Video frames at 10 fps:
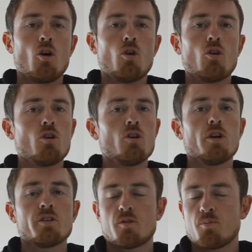or
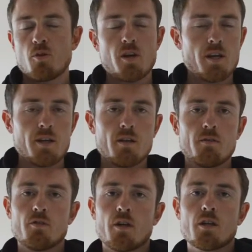a sprain of
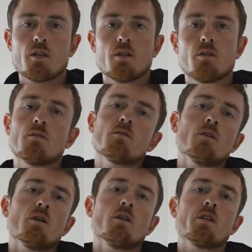your ankle
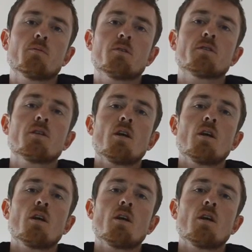ligaments,